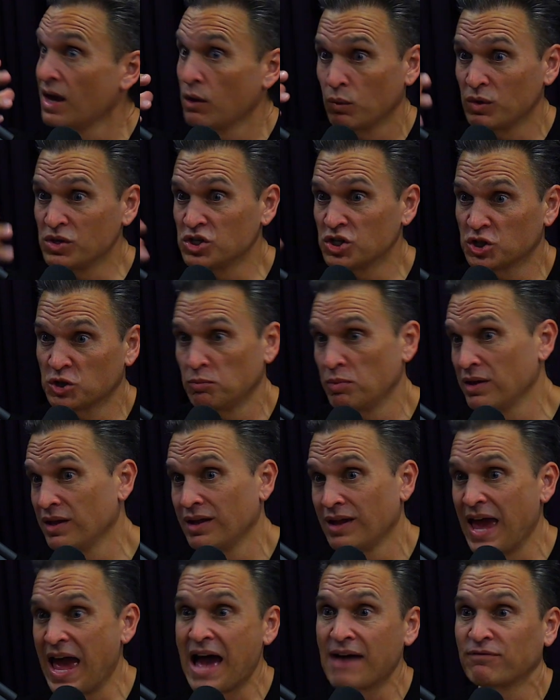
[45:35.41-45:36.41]
we just
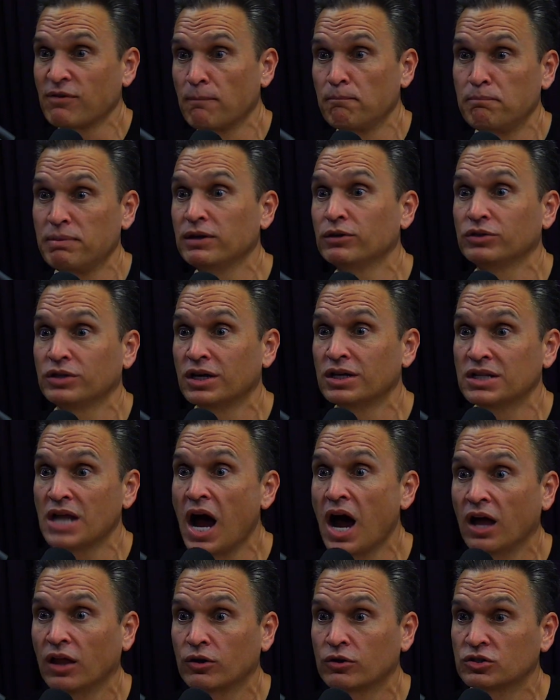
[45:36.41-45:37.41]
spent $500 million
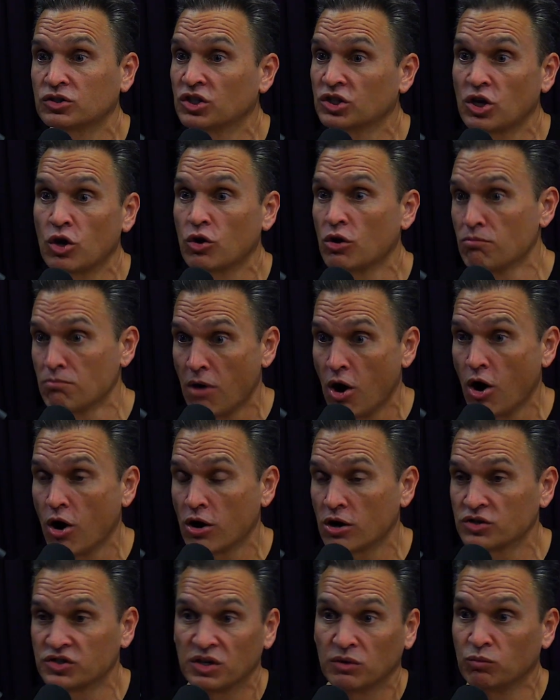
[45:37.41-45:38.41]
to go to
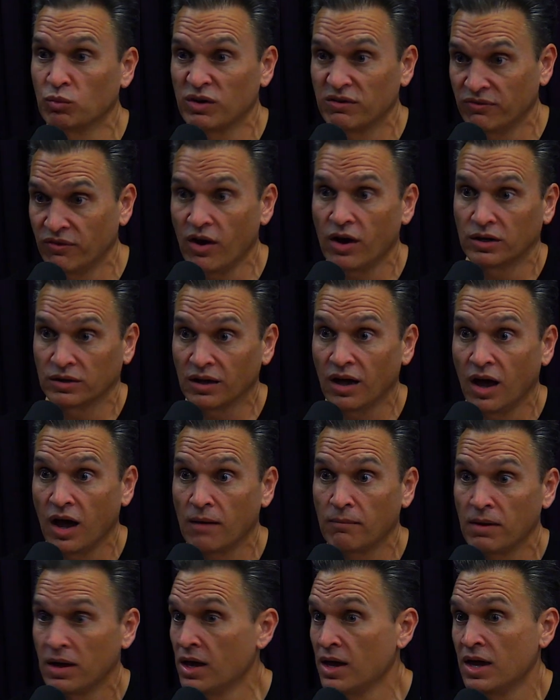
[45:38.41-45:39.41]
Mars and we fucked
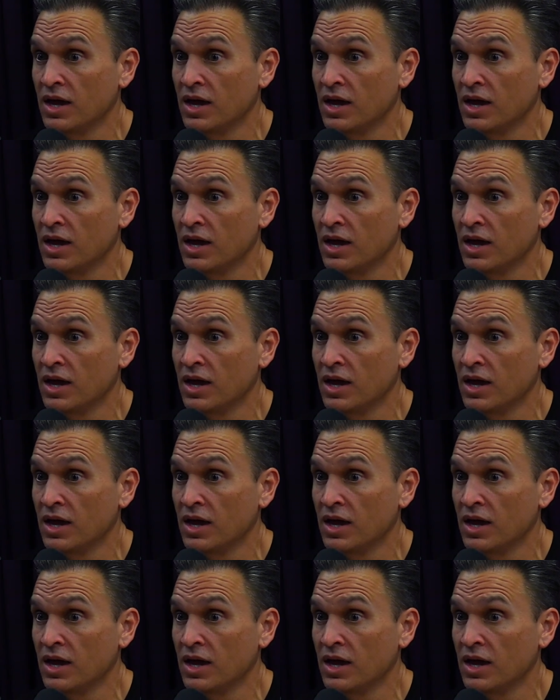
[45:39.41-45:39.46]
up,